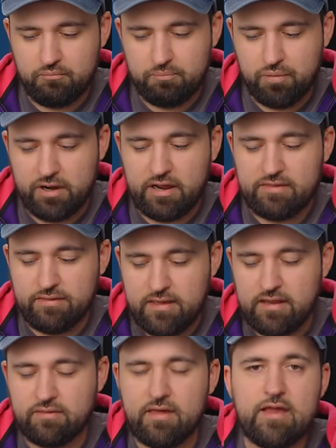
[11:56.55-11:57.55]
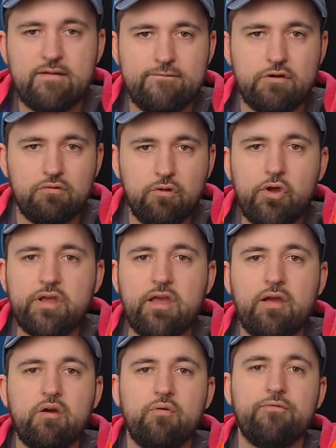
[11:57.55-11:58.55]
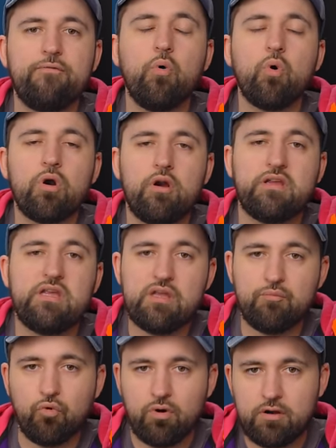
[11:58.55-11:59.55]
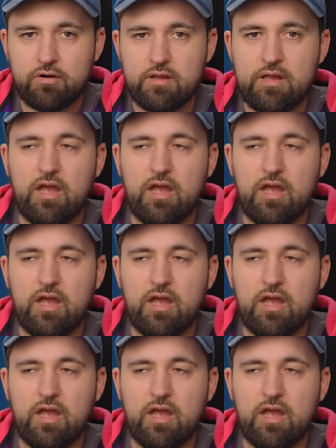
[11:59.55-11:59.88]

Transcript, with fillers: But I think that if you're looking for a keyboard